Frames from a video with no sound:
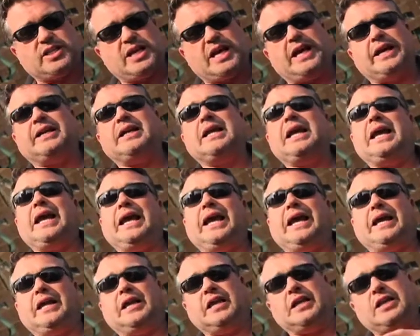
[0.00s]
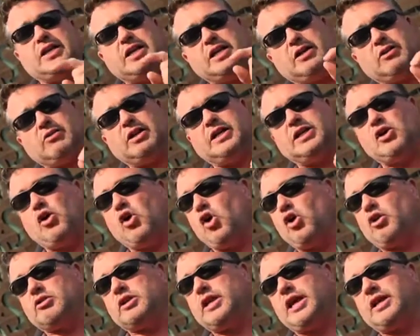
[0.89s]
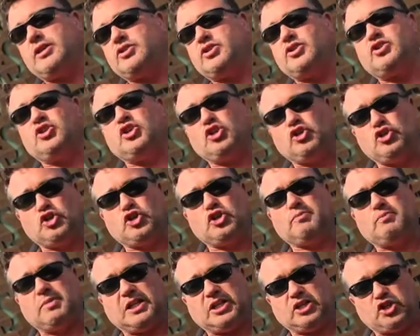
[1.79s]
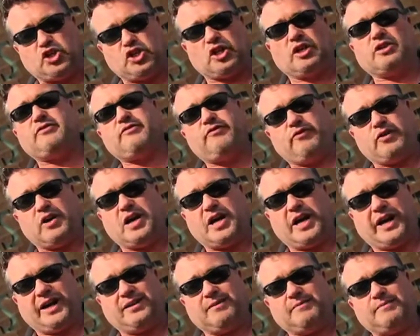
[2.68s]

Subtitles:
that, and in nearly all cases you should be just fine.